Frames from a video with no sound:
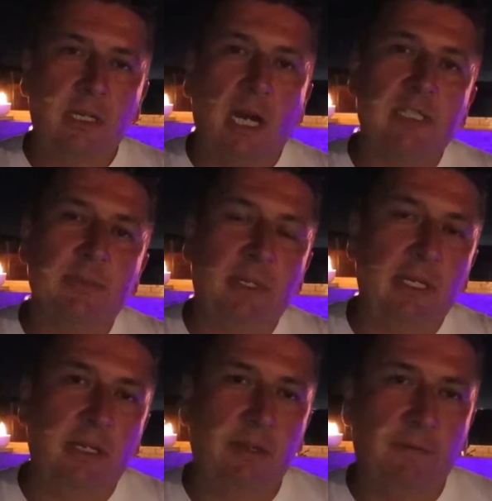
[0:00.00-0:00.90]
Cost
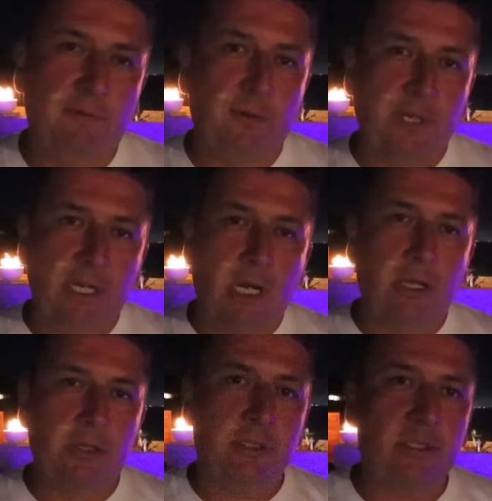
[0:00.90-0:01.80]
me
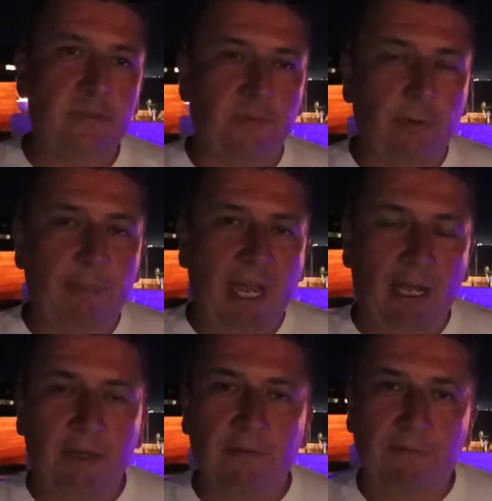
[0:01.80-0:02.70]
$40 for a
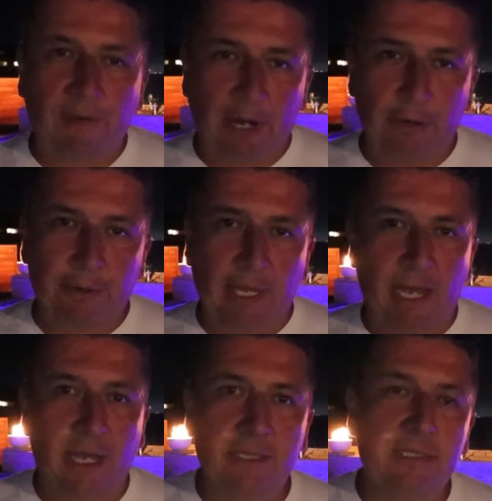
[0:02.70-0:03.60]
bag of
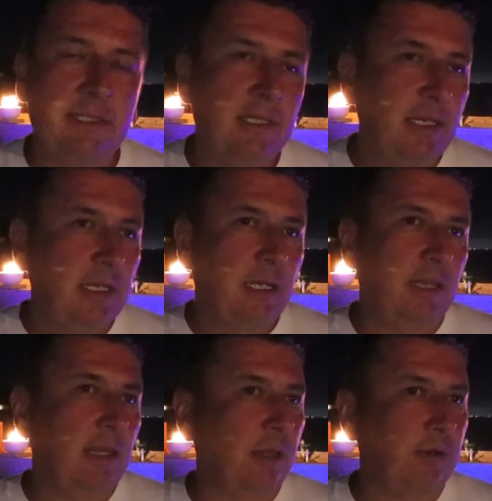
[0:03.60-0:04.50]
Fireglass,
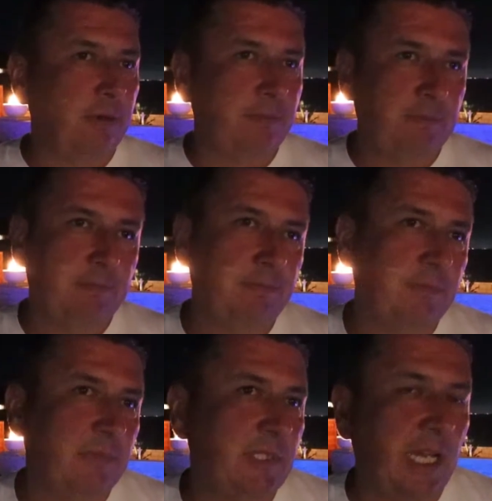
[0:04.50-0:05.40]
another
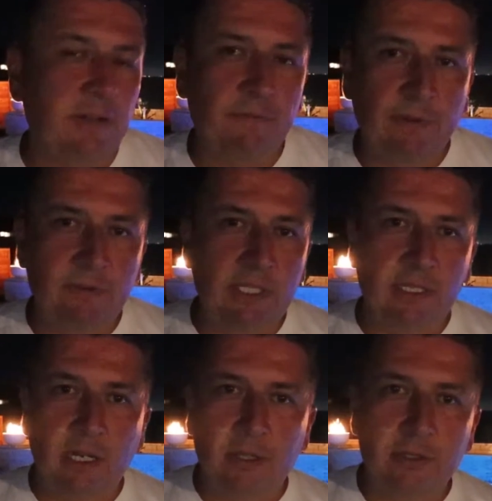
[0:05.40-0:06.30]

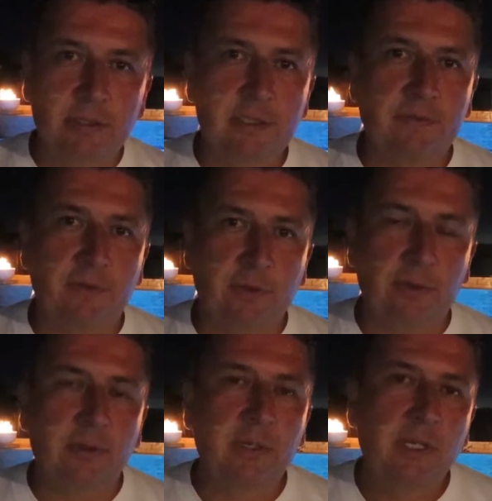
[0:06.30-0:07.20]
$10–15
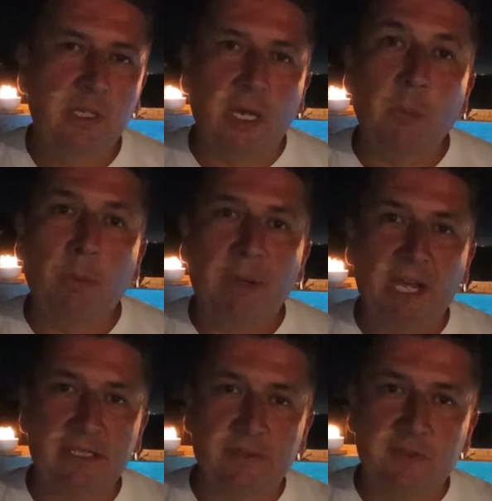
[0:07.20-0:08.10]
for a couple
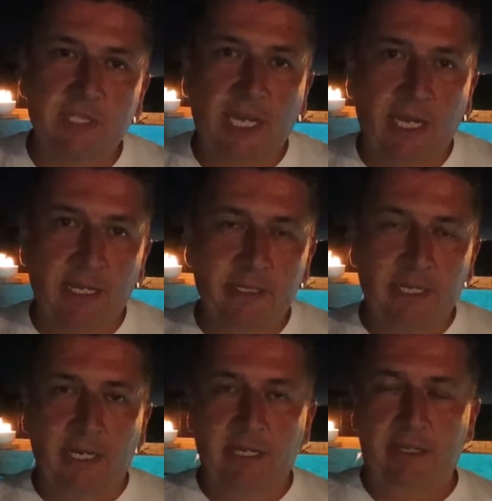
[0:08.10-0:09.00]
bags of sand
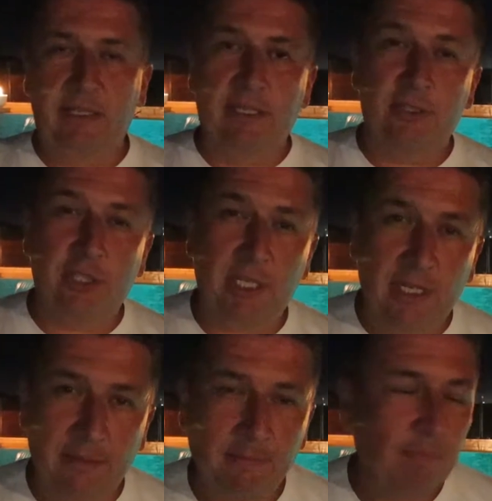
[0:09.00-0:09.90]
and
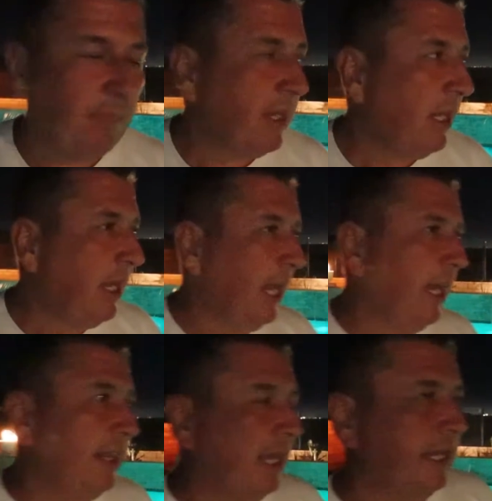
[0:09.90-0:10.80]
DG,
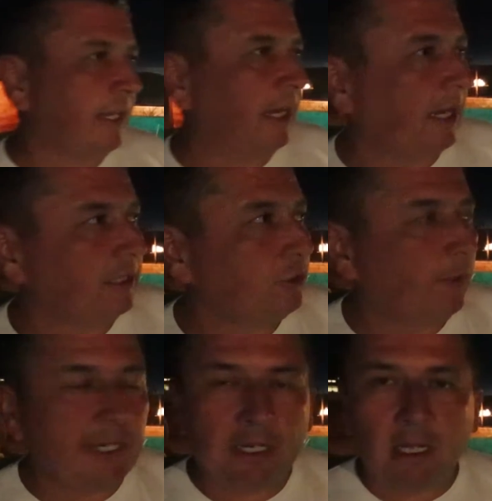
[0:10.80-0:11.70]
and then
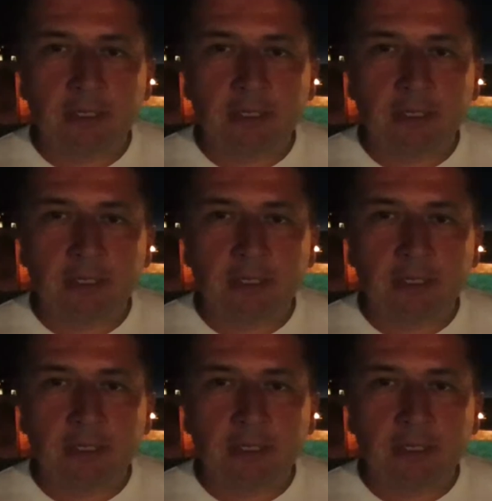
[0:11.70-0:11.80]
$20